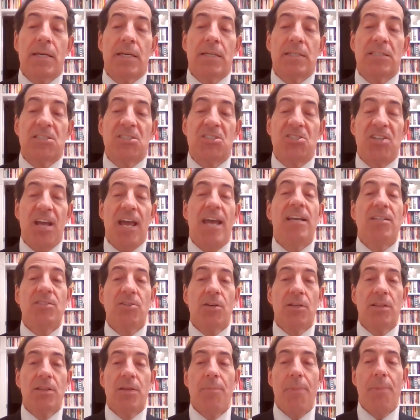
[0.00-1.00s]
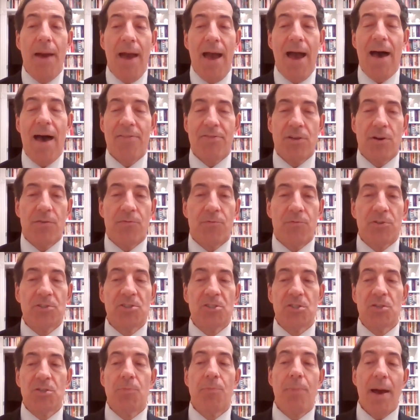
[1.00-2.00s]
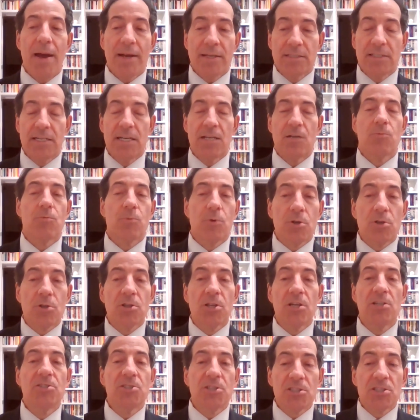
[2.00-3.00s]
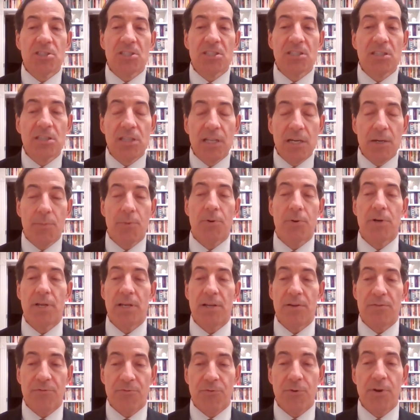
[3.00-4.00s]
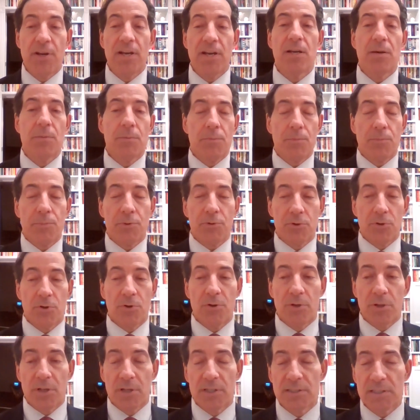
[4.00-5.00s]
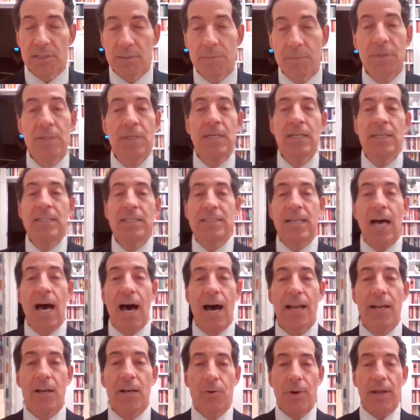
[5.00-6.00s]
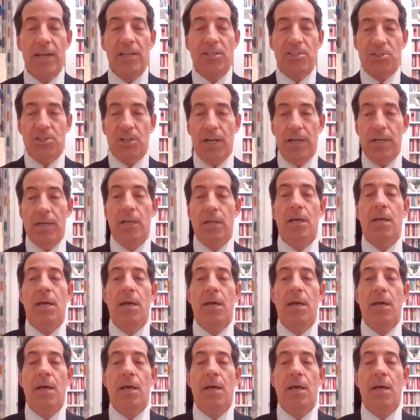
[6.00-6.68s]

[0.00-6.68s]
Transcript: stays on the path of respecting religious liberty, freedom, pluralism, toleration,